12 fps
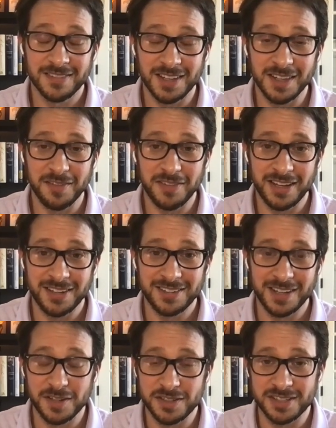I love that.
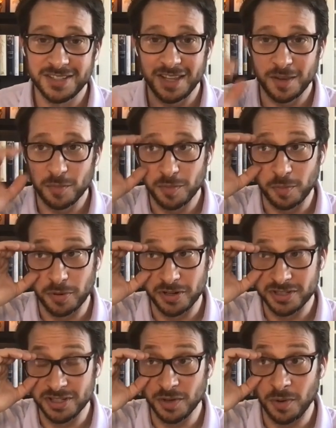I used to say the
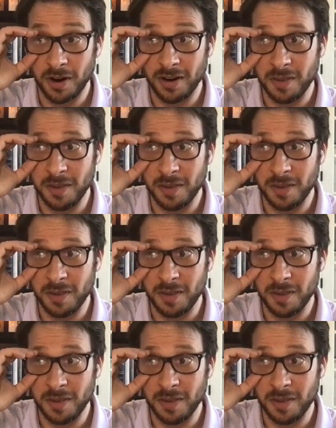person you are on